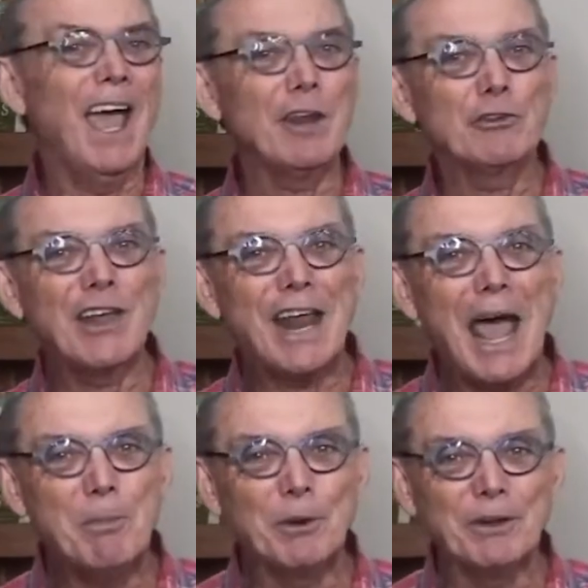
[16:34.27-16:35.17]
How does that
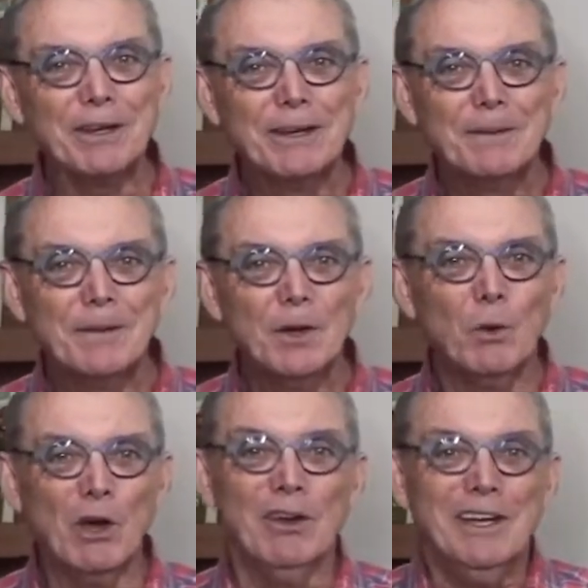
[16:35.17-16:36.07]
happen?
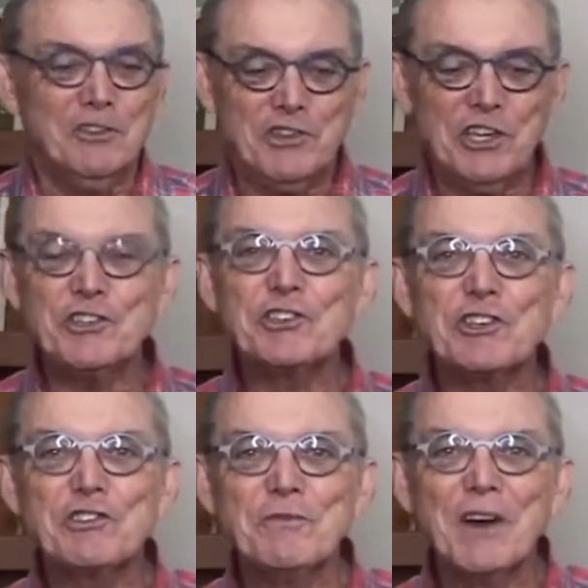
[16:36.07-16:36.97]
Well, Jesus
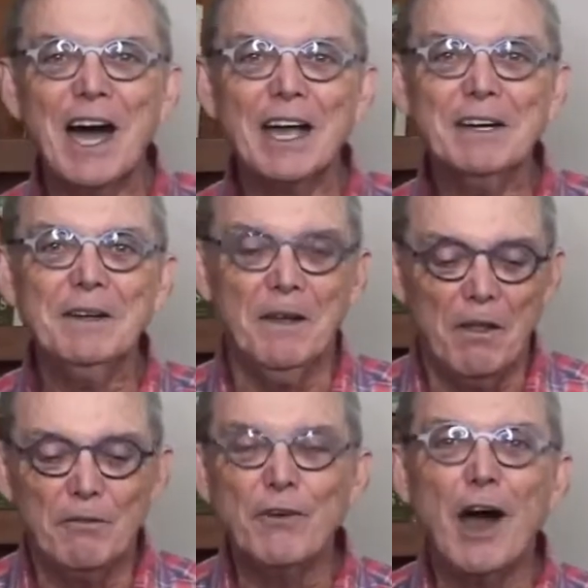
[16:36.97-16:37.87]
is the vine,
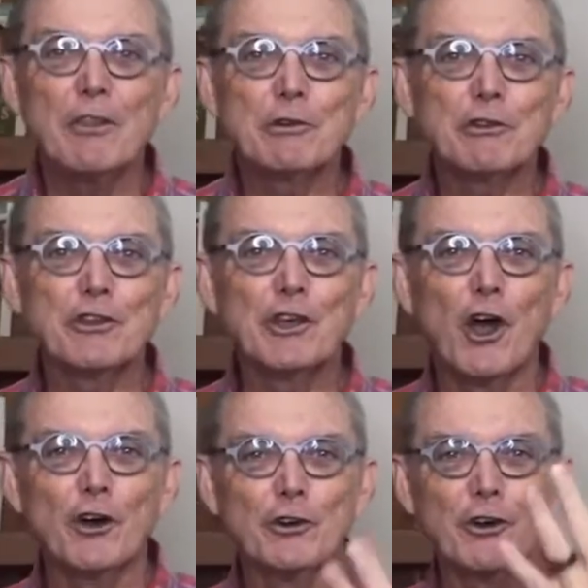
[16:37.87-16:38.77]
the Father is the
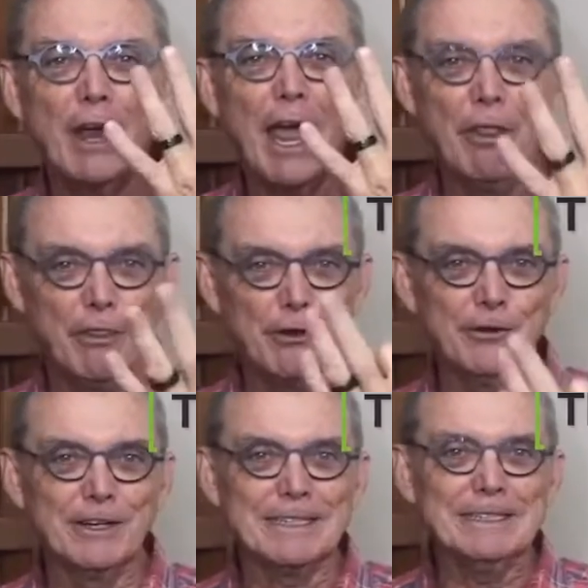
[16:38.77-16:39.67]
gardener, and
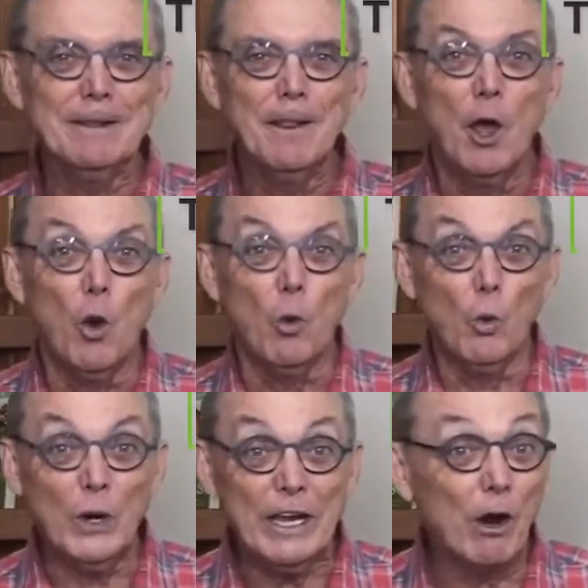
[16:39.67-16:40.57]
thirdly,
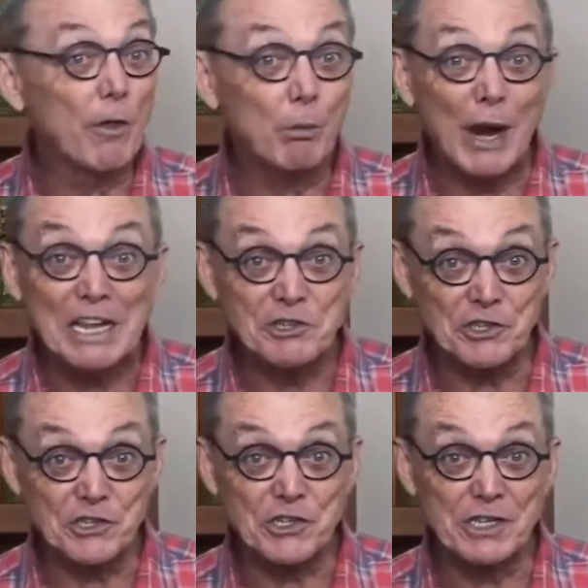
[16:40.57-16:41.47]
we are the
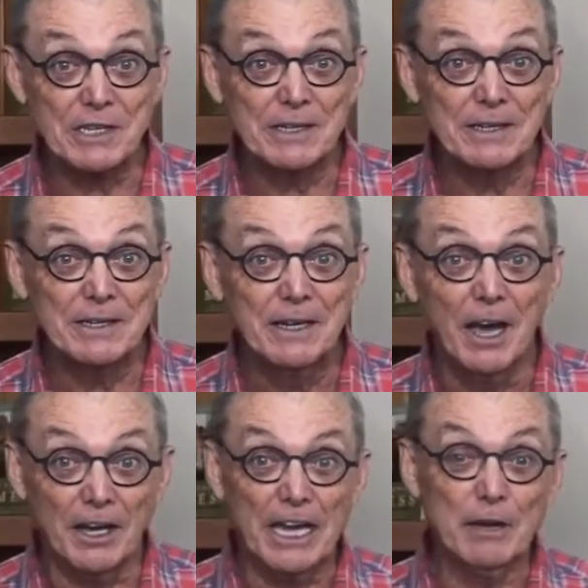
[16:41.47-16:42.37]
branches.
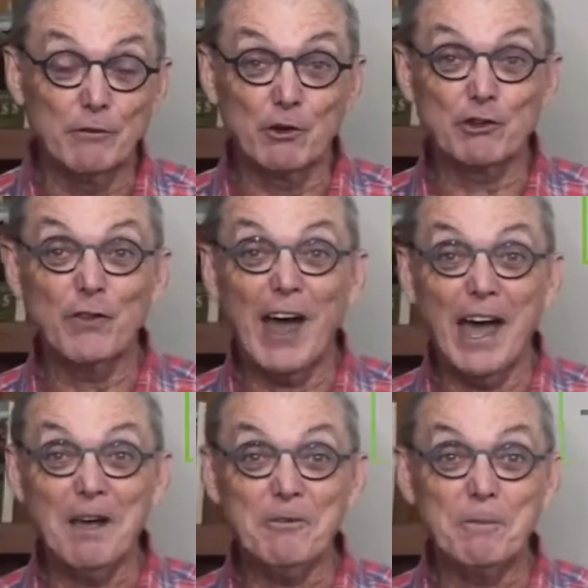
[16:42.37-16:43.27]
Again, verse
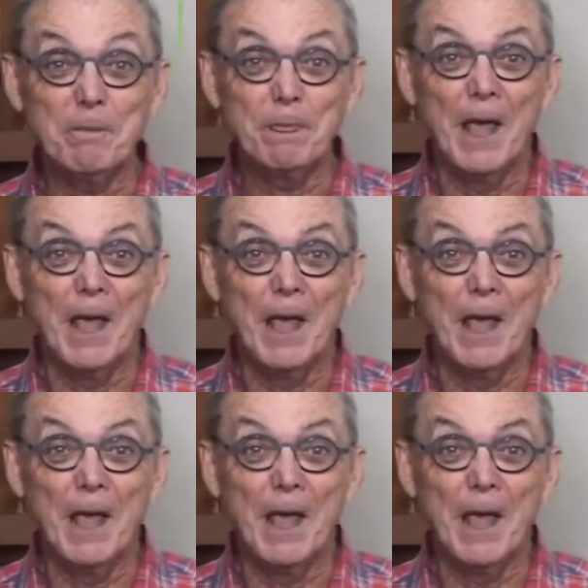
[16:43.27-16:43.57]
5.